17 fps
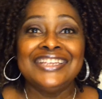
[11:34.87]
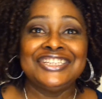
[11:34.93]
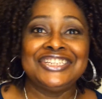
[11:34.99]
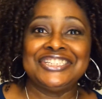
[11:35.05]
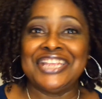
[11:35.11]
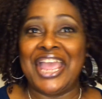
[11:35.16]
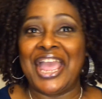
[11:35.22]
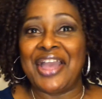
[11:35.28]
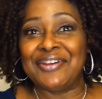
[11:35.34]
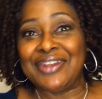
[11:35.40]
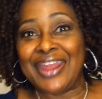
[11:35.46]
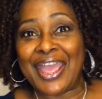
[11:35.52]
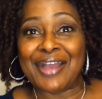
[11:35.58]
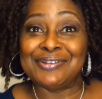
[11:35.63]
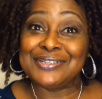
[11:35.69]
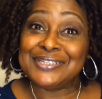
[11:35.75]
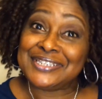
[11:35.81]
Shout
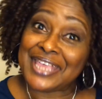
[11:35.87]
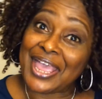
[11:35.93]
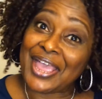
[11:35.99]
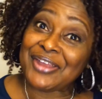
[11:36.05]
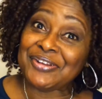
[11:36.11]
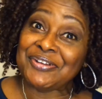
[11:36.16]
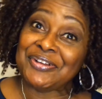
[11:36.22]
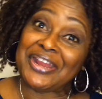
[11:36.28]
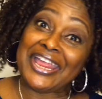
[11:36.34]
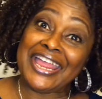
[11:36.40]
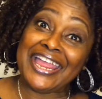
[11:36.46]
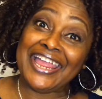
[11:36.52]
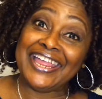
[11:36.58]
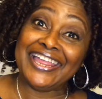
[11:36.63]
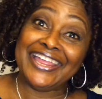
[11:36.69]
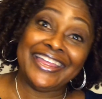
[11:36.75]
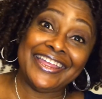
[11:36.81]
Out
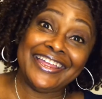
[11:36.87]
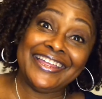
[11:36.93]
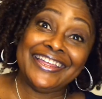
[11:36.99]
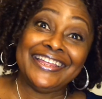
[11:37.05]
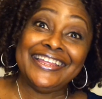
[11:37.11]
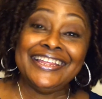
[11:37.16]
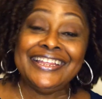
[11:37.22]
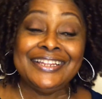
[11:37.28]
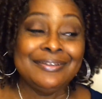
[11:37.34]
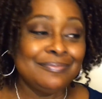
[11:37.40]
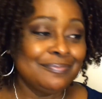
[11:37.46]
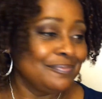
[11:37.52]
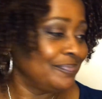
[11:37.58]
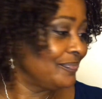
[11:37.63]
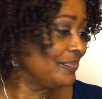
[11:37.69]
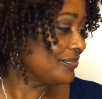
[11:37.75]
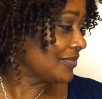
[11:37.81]
Saturday.
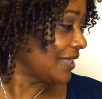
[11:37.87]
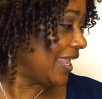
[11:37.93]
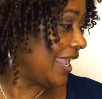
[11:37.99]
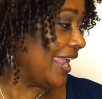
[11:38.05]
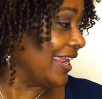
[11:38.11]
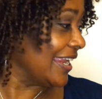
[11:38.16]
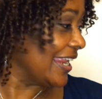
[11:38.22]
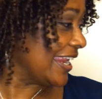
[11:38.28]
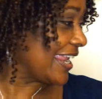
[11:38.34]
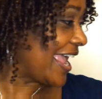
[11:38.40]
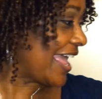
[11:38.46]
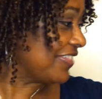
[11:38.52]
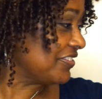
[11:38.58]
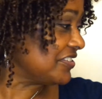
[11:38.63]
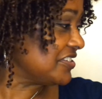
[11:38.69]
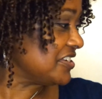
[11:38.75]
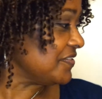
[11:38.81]
And I
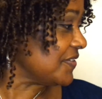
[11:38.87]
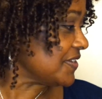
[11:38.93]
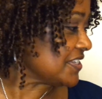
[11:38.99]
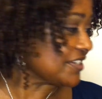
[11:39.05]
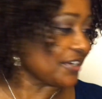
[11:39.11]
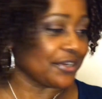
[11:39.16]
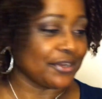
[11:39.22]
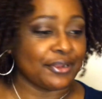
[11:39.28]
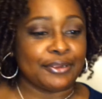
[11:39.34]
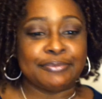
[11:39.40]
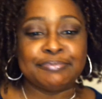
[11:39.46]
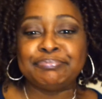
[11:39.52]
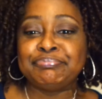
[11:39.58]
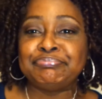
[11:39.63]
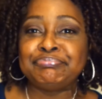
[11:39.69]
got the TV still on.